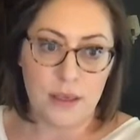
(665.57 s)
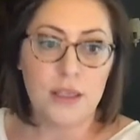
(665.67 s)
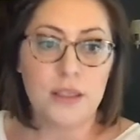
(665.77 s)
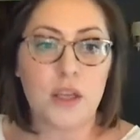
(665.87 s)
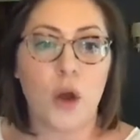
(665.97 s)

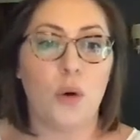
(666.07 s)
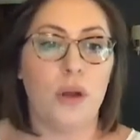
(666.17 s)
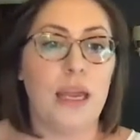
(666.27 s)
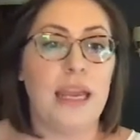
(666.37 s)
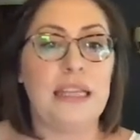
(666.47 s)
So
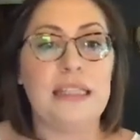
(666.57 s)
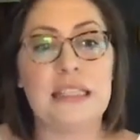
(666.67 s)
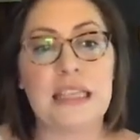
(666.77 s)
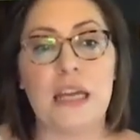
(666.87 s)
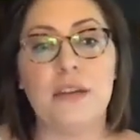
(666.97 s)

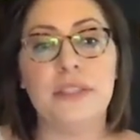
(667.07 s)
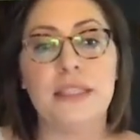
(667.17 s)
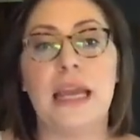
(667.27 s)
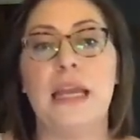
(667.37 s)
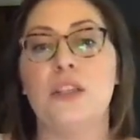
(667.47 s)
instead of
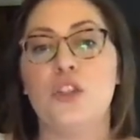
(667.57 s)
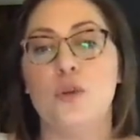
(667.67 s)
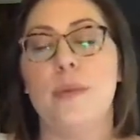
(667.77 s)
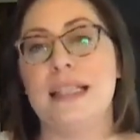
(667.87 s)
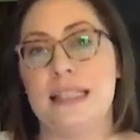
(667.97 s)
saying to
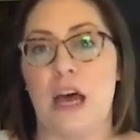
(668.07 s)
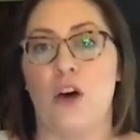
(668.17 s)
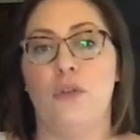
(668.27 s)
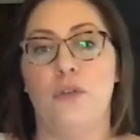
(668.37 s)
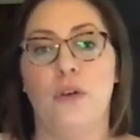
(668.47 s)

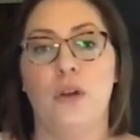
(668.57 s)
myself,